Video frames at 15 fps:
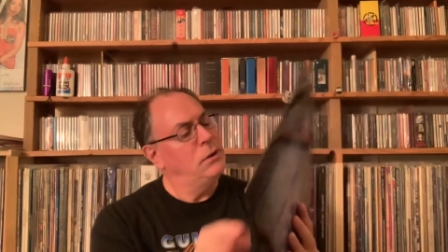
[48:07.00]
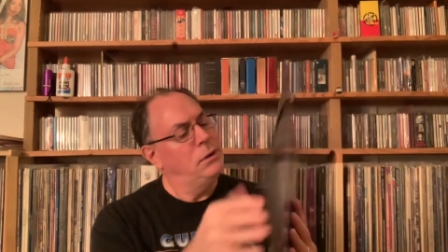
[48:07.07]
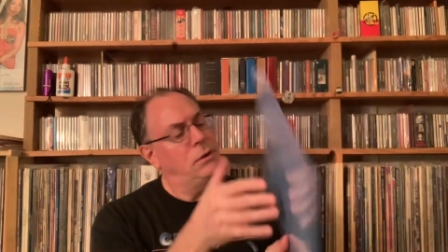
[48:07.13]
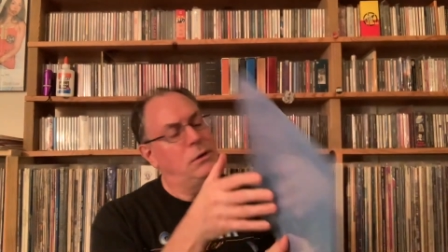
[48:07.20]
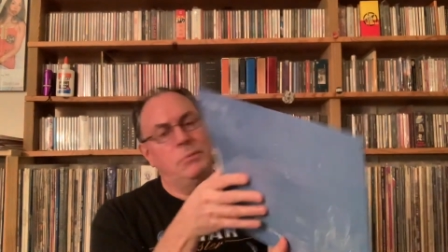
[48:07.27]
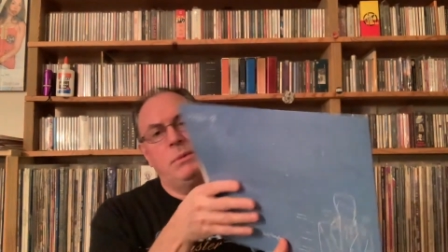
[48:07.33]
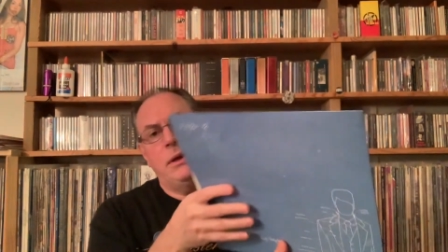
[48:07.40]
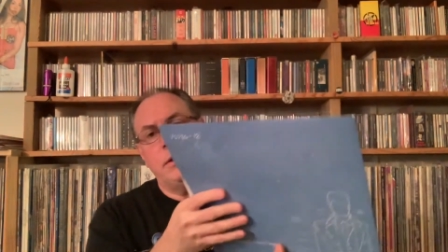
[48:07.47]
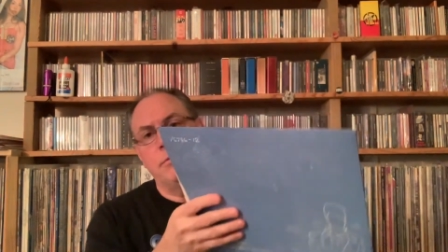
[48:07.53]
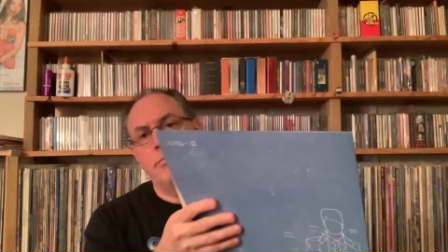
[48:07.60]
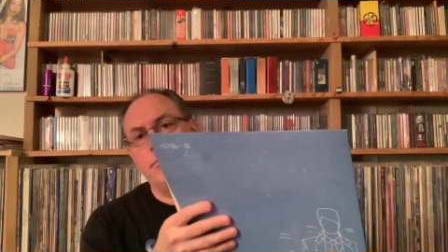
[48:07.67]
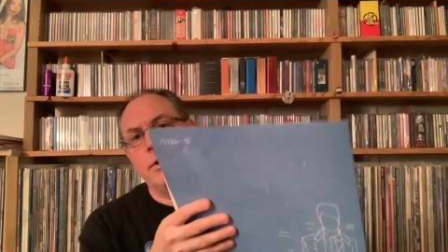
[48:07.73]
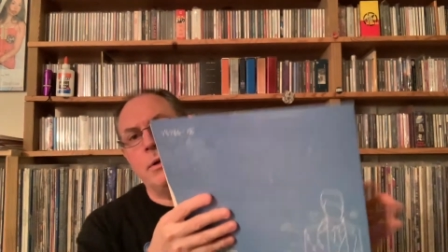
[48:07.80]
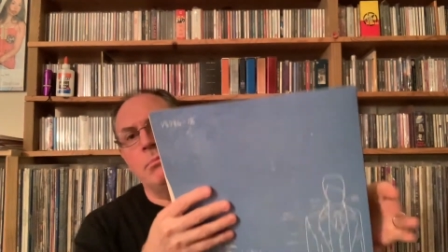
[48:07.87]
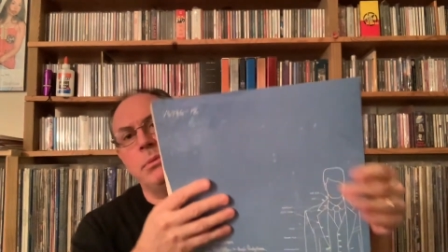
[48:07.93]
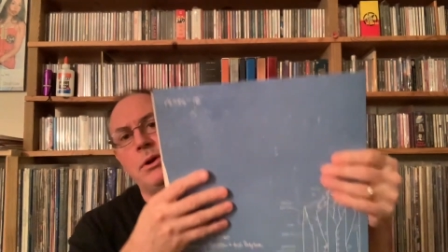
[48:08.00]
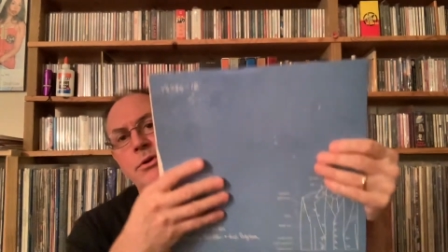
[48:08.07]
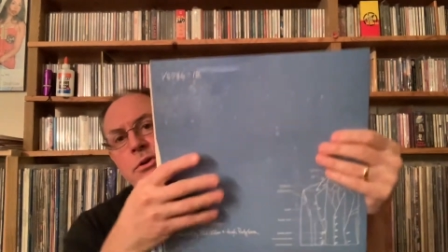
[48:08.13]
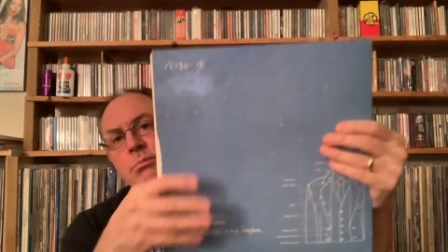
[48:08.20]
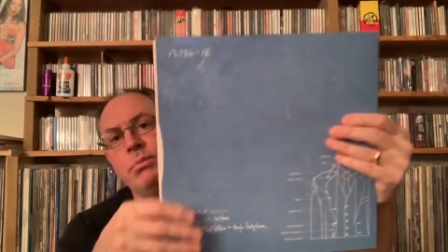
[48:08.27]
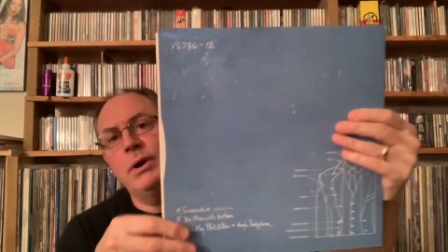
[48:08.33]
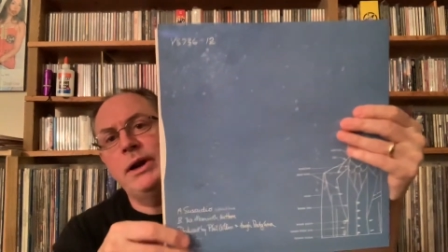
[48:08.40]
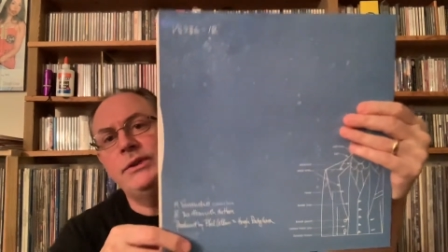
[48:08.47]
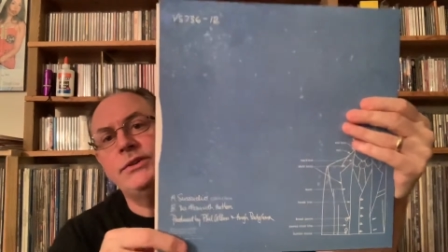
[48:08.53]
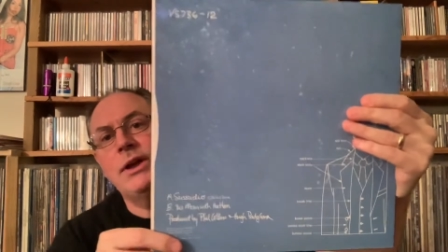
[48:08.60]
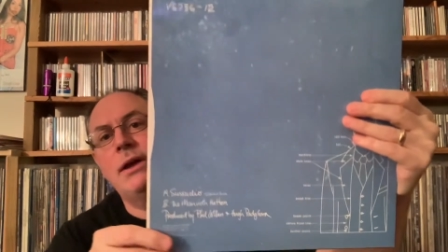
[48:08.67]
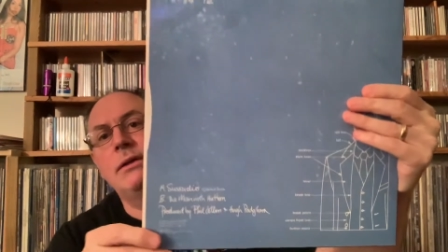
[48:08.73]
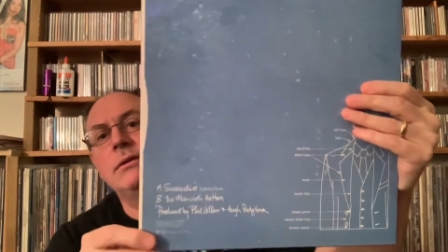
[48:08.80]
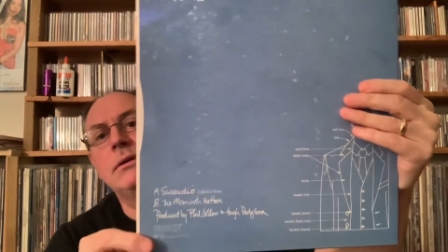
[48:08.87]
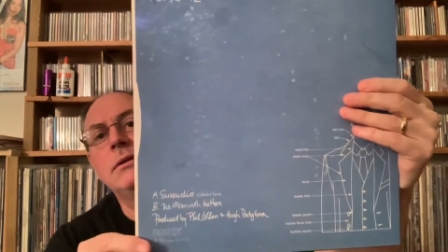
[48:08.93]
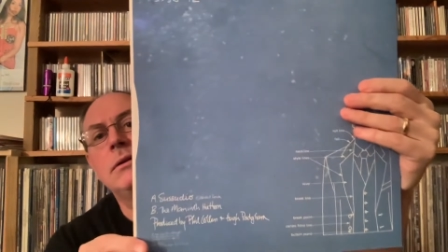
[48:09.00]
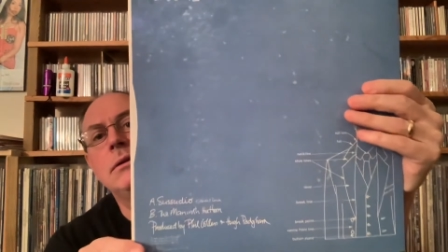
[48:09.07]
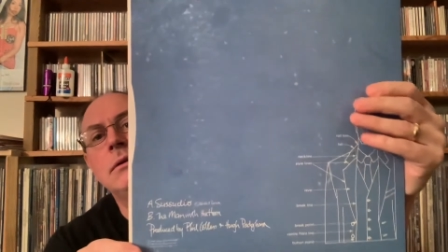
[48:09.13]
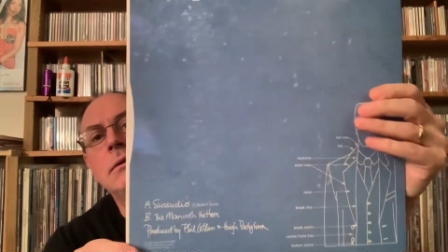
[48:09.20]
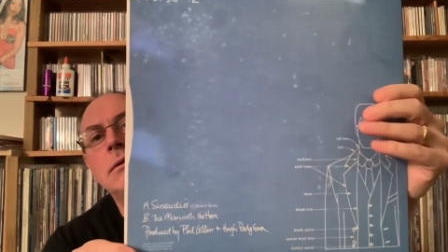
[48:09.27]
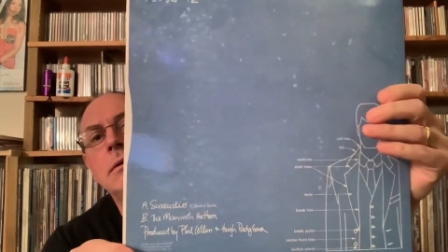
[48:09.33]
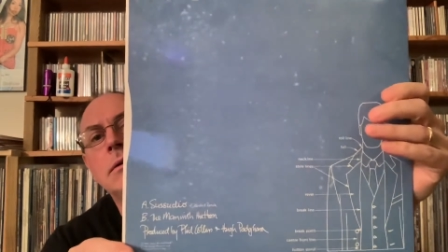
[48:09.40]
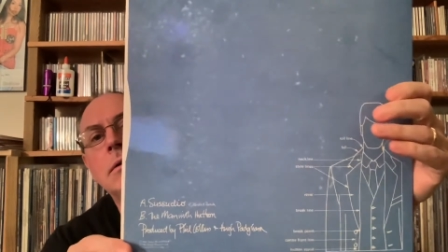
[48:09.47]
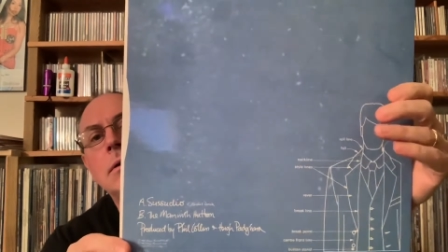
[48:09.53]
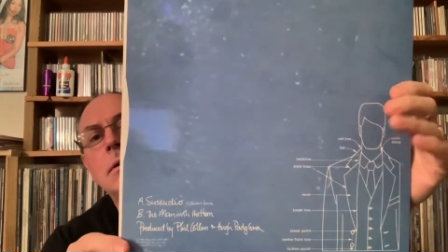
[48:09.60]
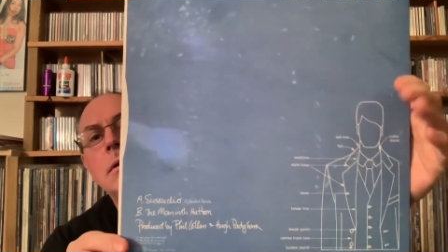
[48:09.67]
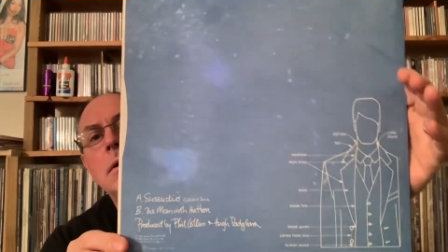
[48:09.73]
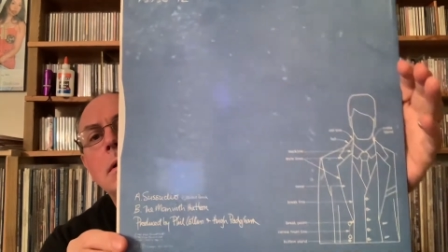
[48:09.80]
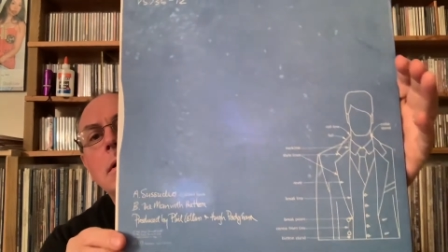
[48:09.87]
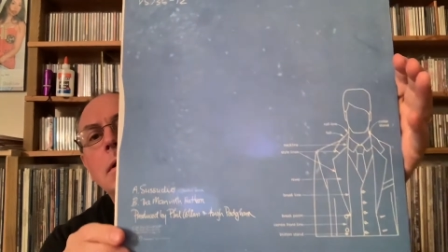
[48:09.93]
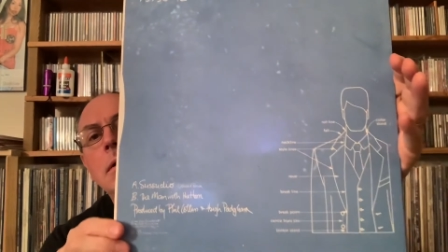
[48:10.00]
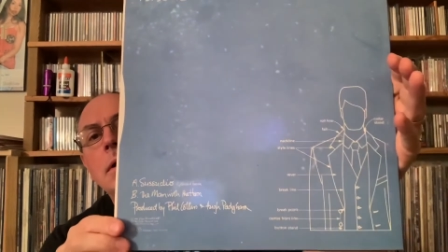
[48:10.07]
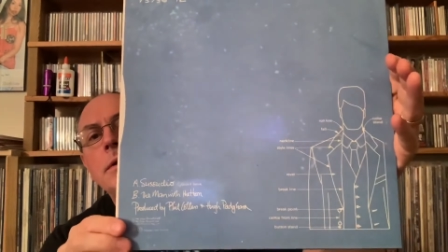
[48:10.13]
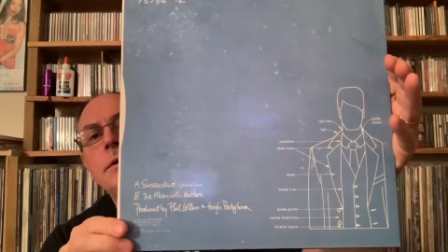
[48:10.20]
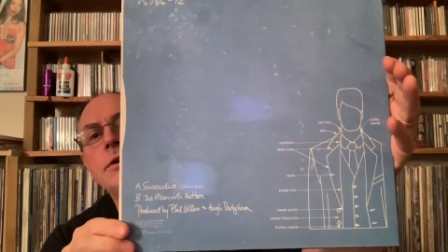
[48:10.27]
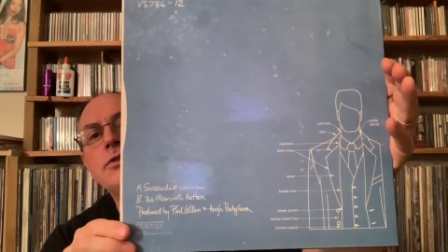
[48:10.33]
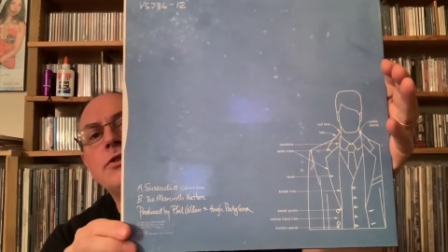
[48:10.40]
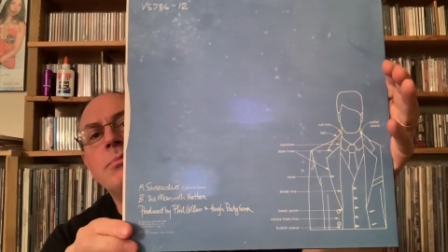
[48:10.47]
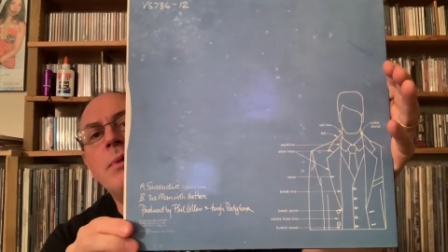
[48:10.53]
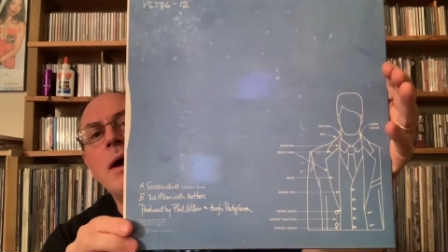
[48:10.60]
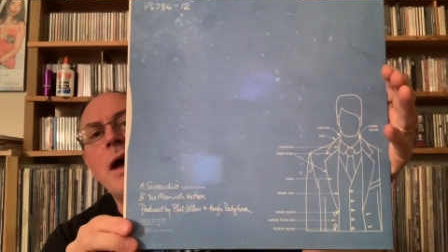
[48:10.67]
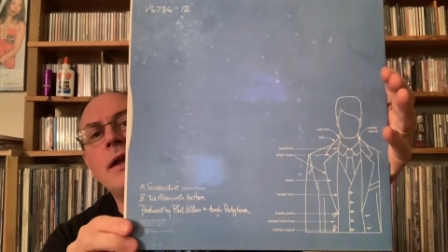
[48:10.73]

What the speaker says: It'll make you freaking blow your brains out. All right, there's the back.